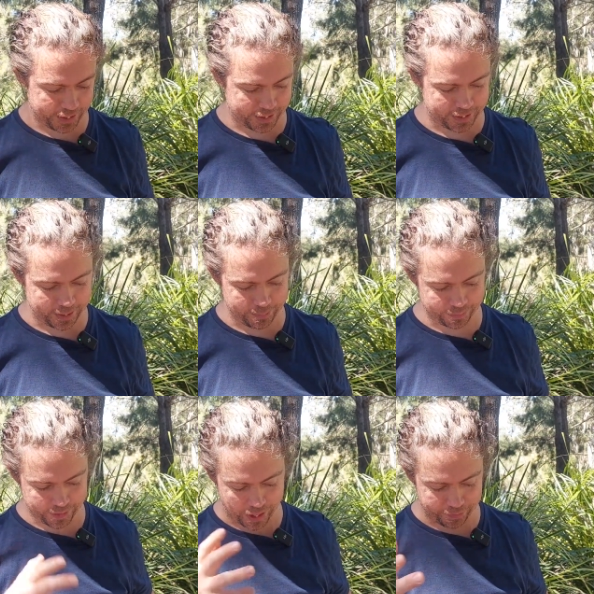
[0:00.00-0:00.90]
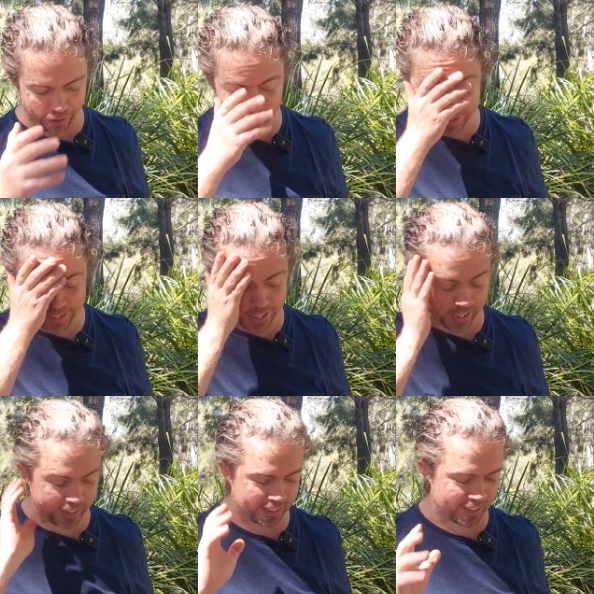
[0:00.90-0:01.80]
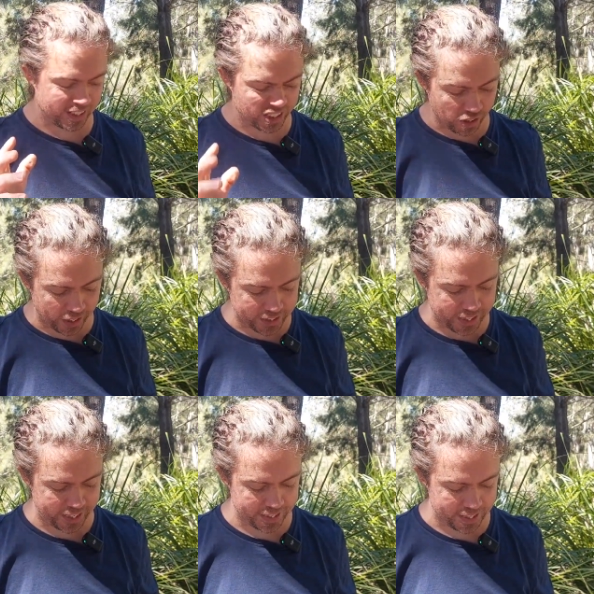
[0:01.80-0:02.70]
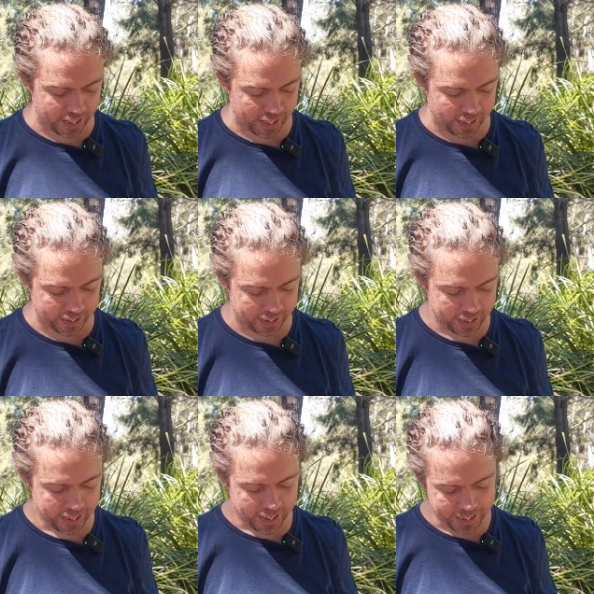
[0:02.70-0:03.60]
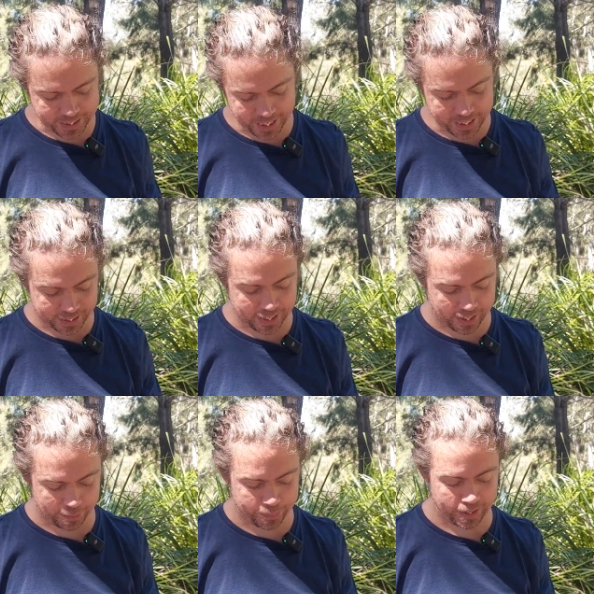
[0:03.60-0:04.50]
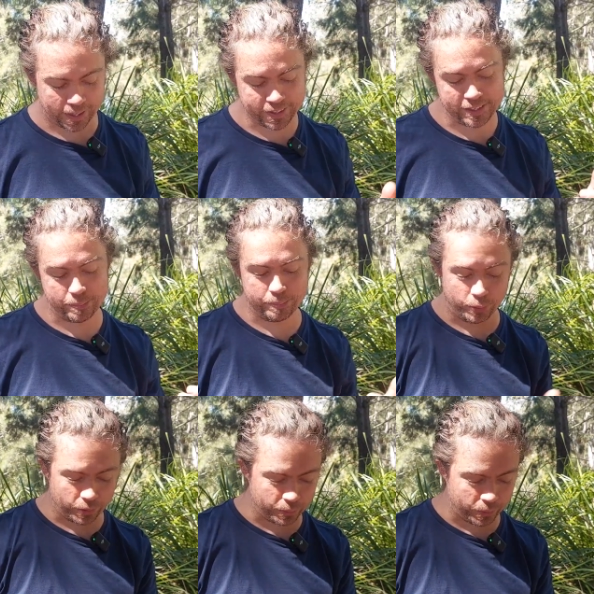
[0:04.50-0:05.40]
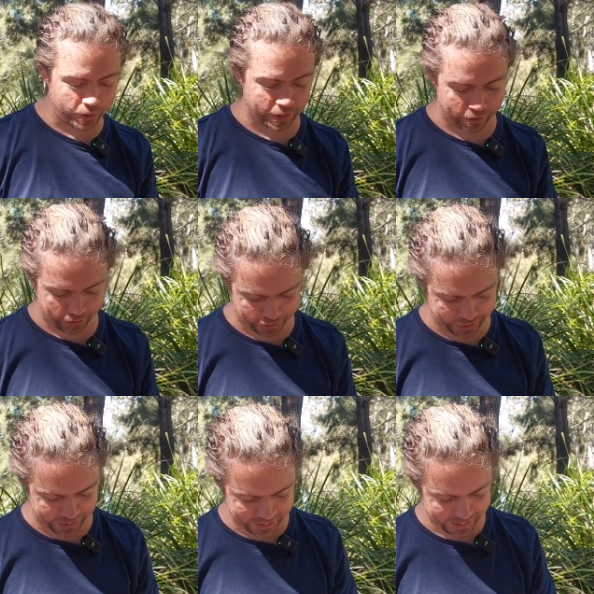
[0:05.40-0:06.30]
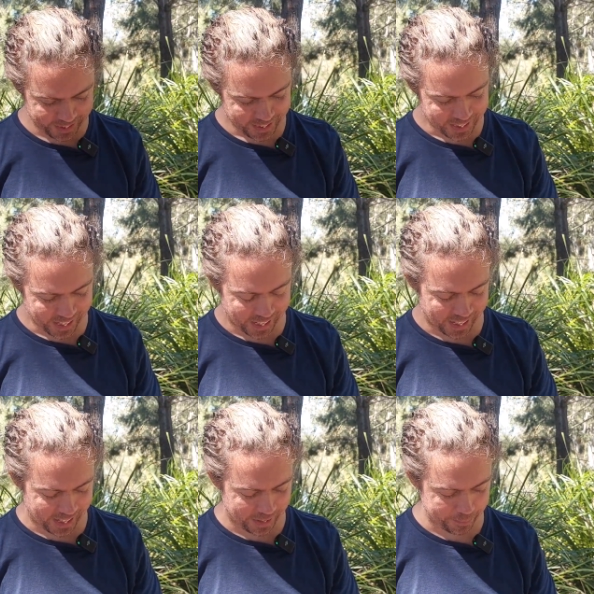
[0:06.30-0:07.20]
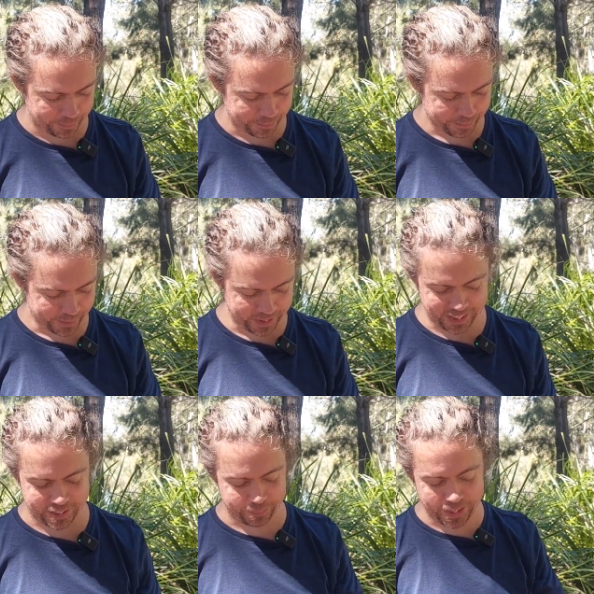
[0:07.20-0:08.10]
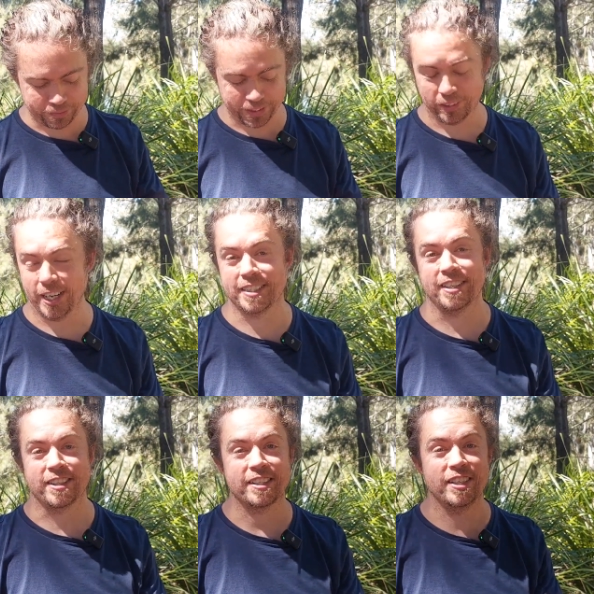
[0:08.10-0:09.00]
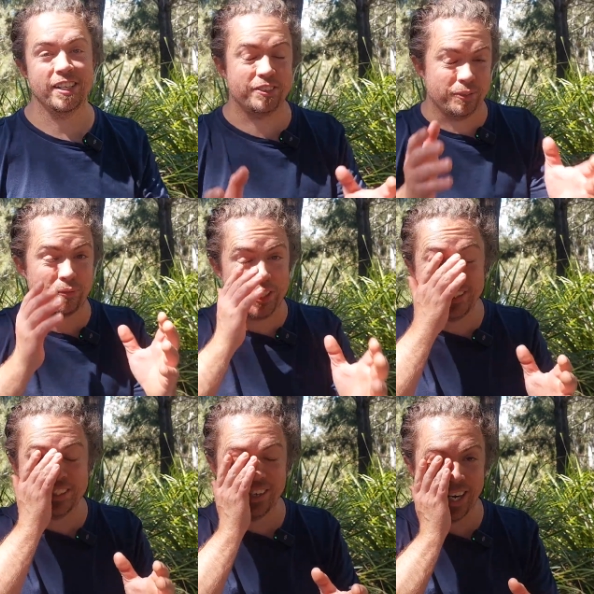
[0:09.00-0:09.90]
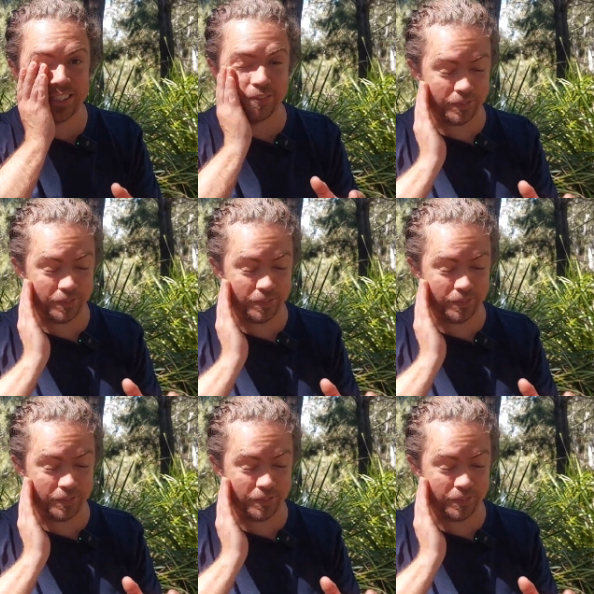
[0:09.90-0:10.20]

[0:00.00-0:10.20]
system kind of on dusk. The sky's getting dark. It's in a car park. There's a boardwalk across it. Some lovely lights there. It's a really nice